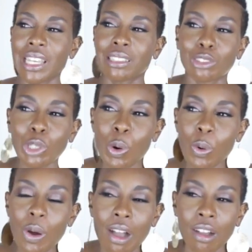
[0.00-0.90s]
And
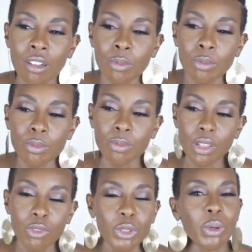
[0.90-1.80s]
so
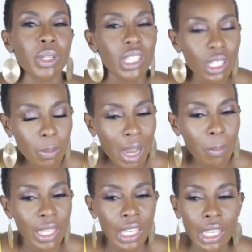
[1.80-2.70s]
if you know anything
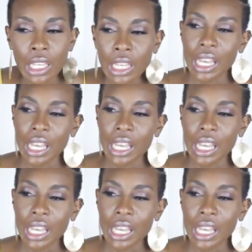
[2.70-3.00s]
about me,